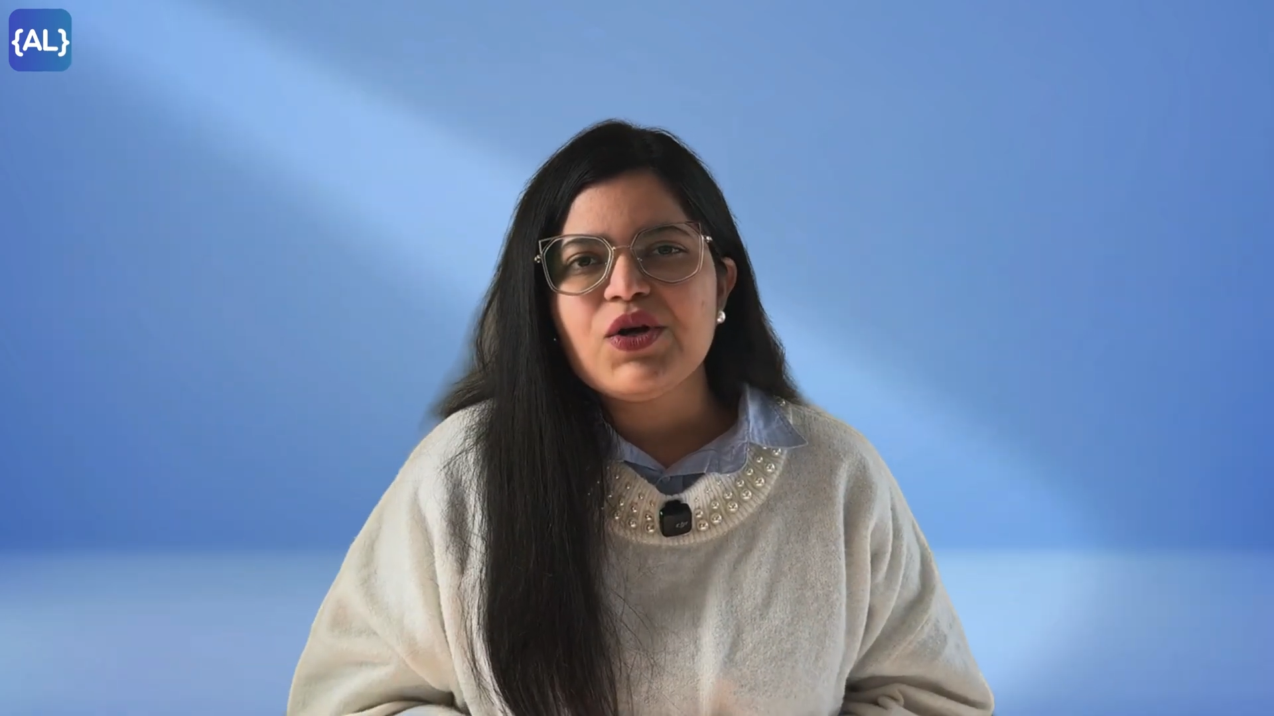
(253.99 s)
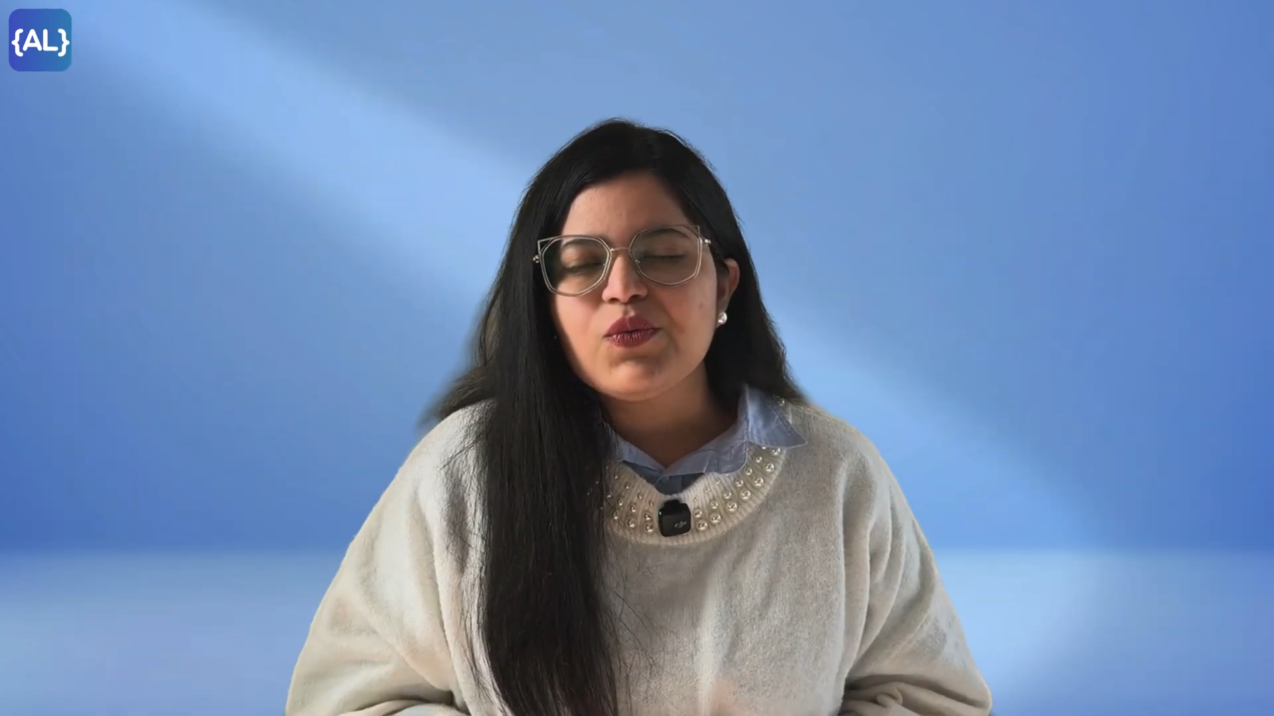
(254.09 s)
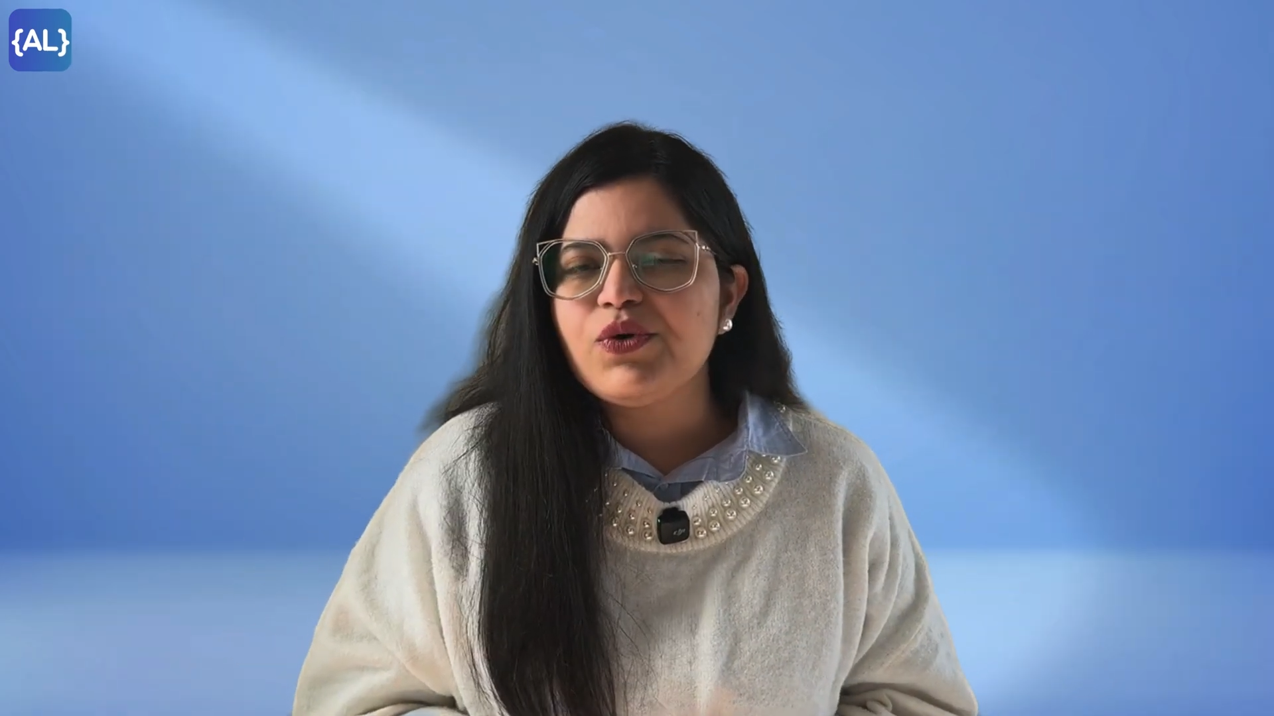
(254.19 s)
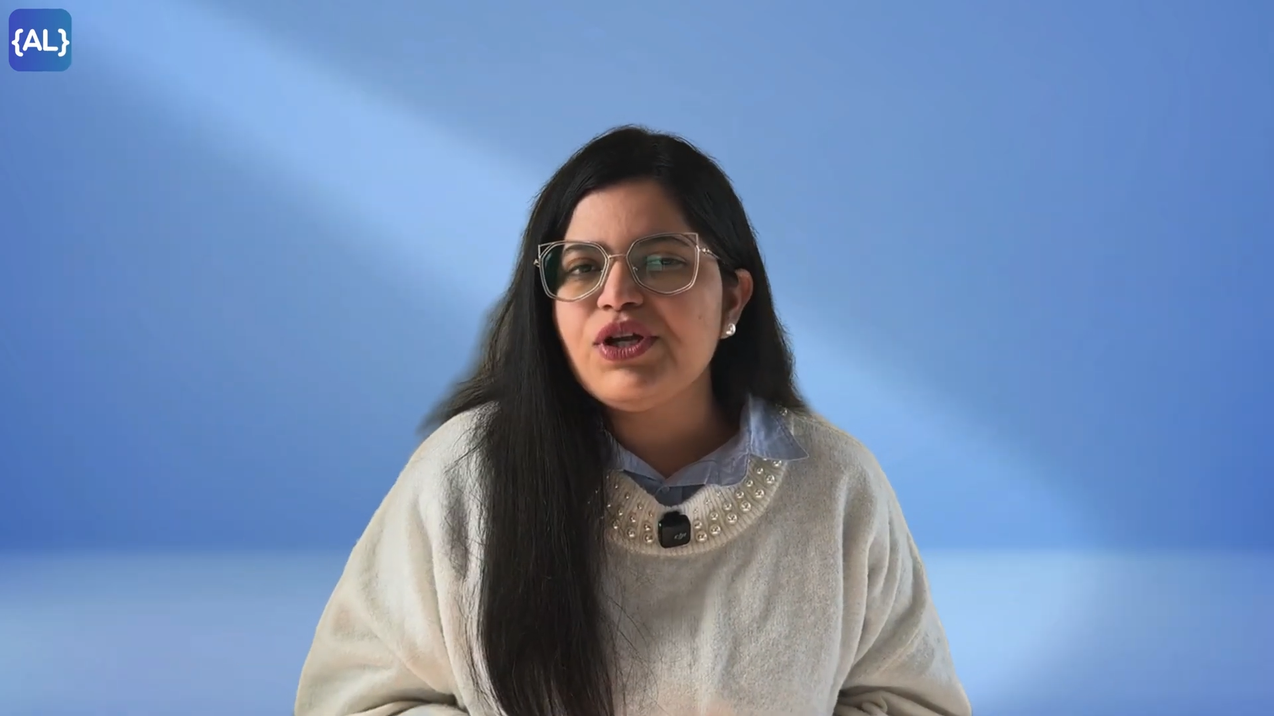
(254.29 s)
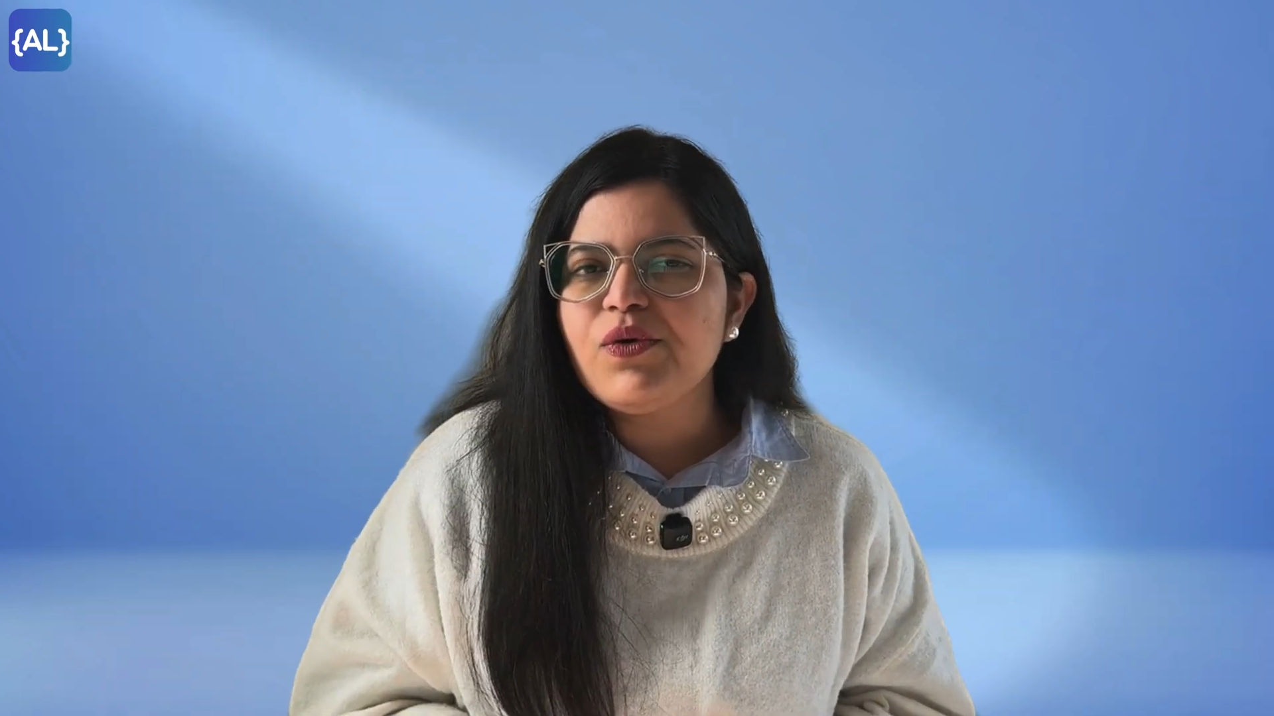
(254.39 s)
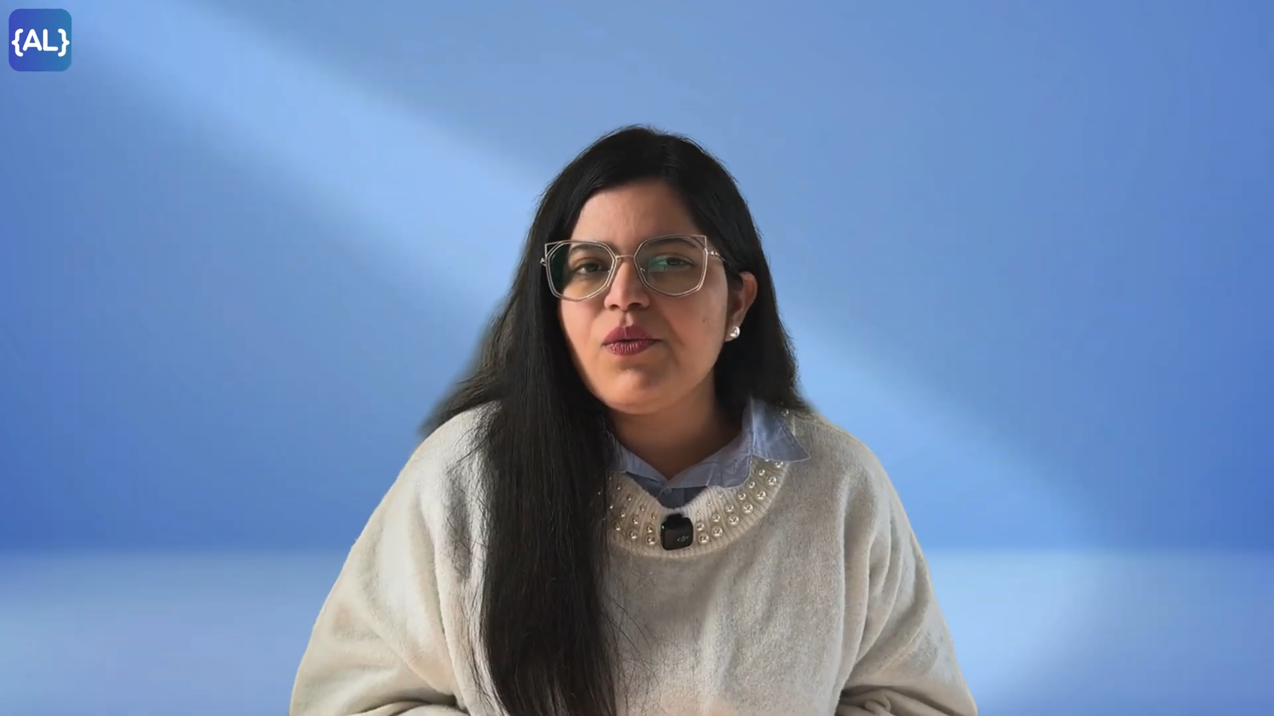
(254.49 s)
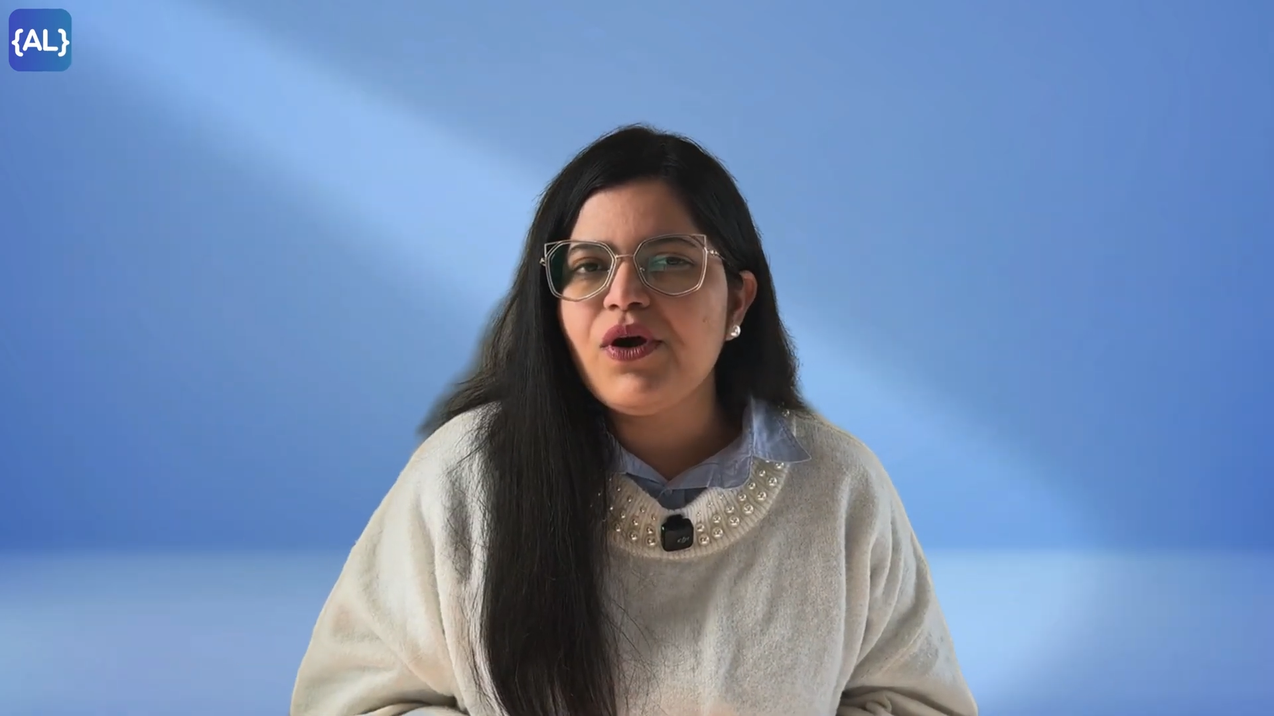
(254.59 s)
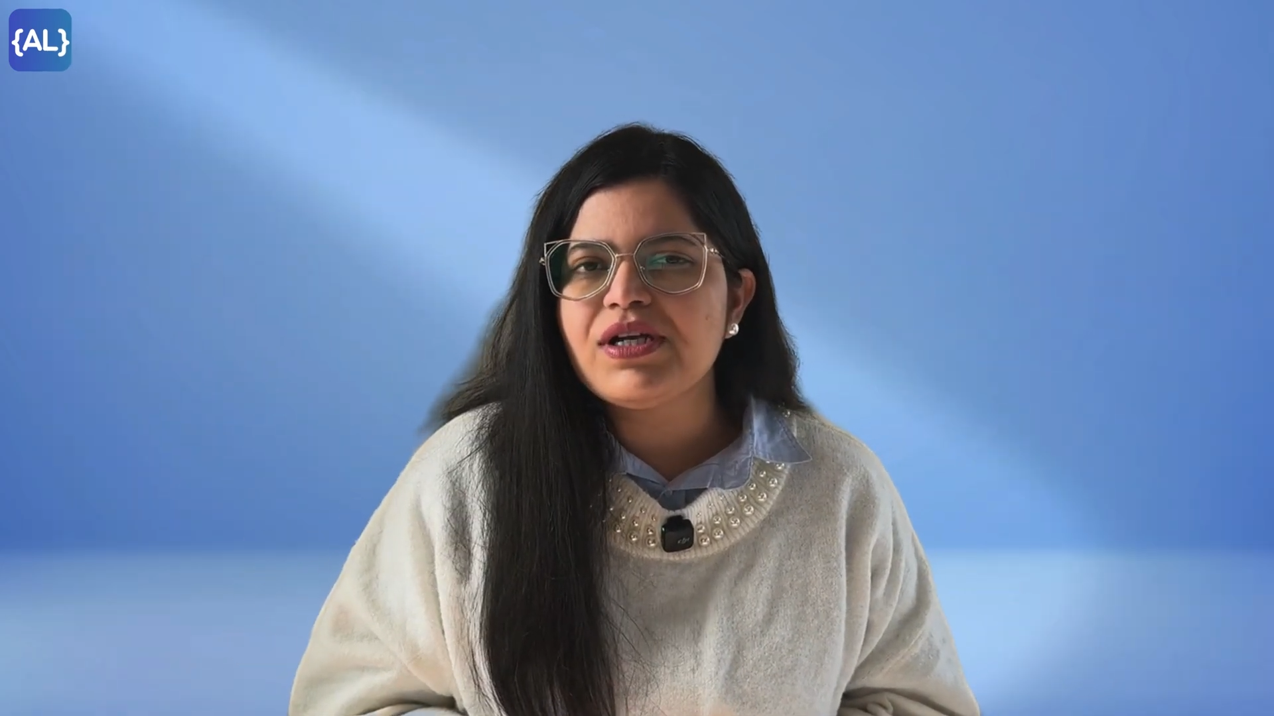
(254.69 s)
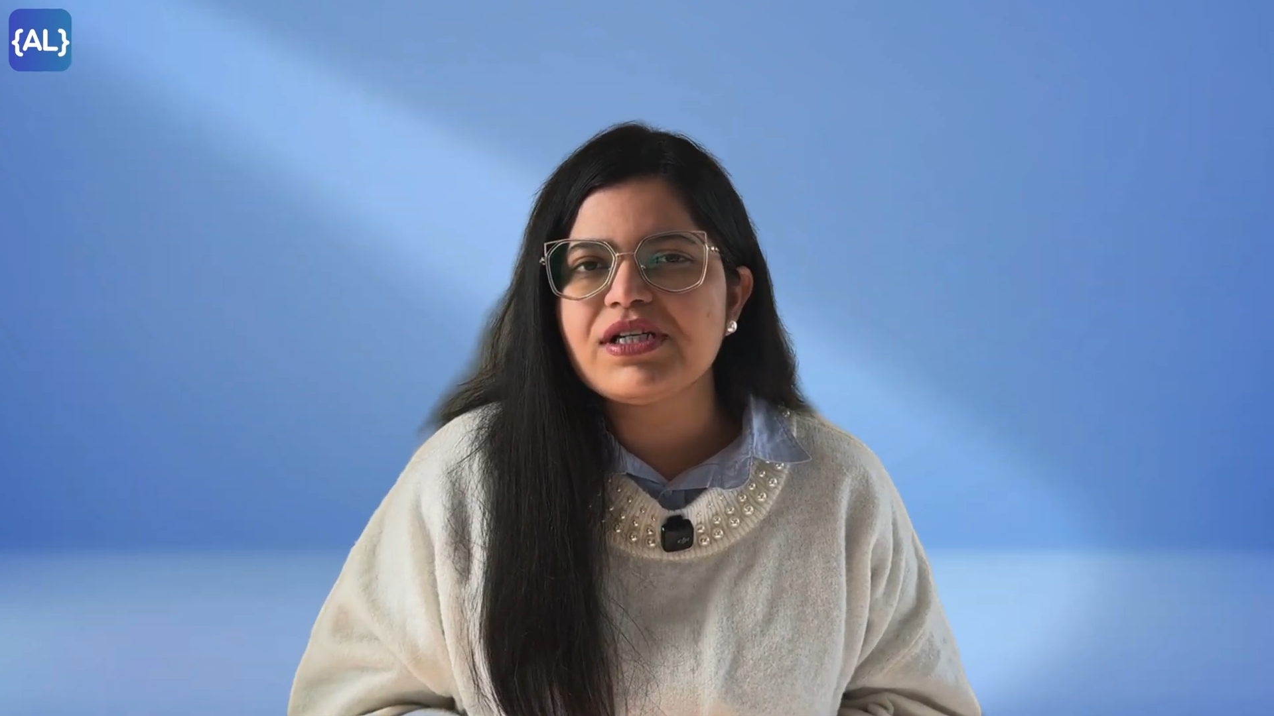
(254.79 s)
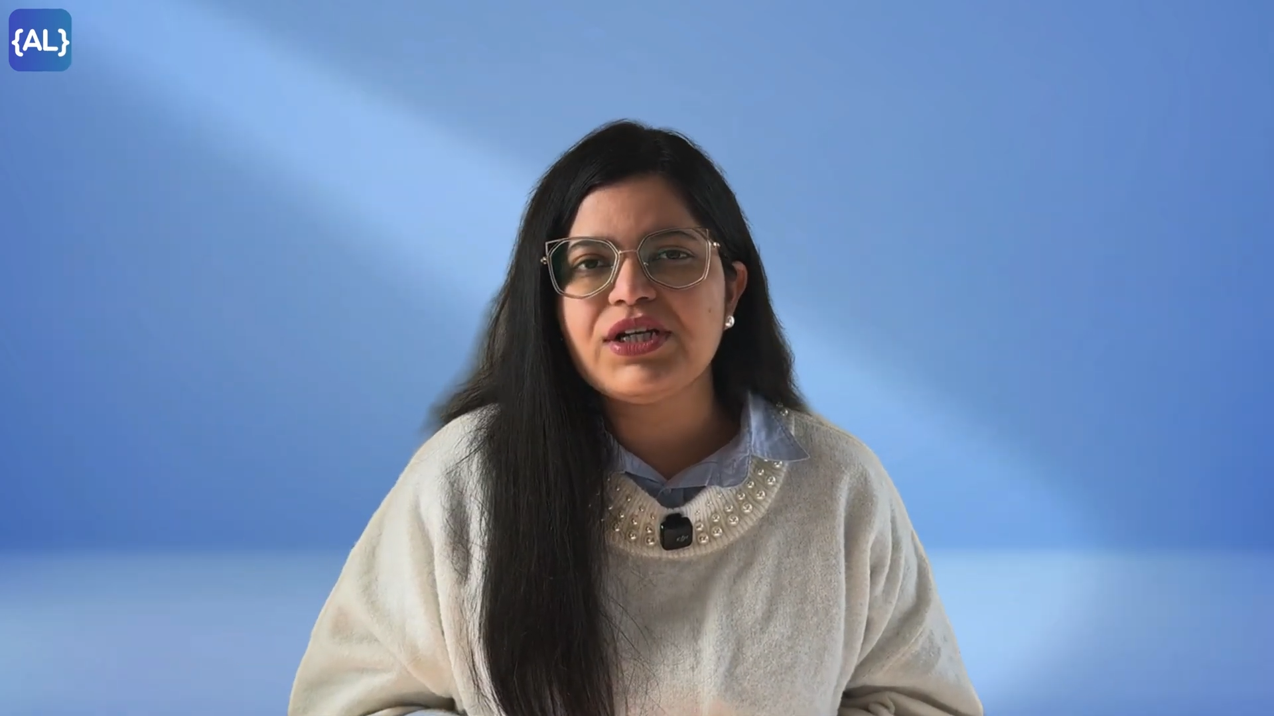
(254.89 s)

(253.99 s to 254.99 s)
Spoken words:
Would you want a